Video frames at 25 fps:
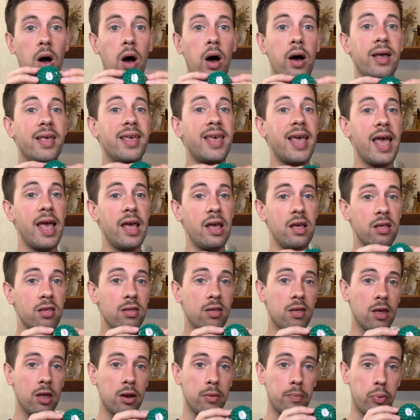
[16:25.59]

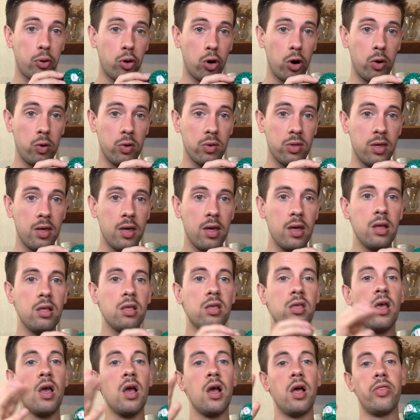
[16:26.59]
casein proteins
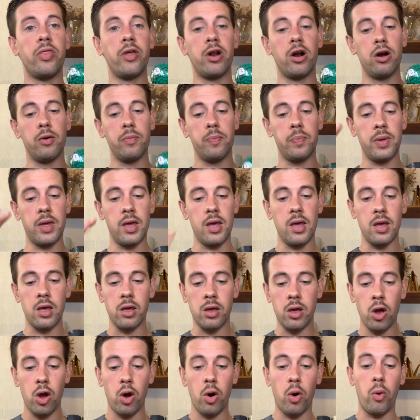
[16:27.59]
that are being
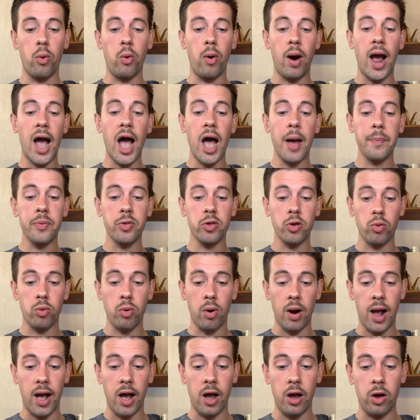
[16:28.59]
wrapped
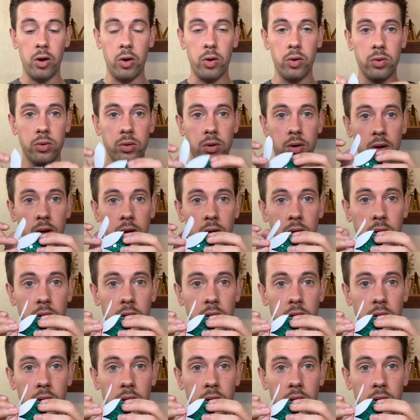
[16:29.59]
around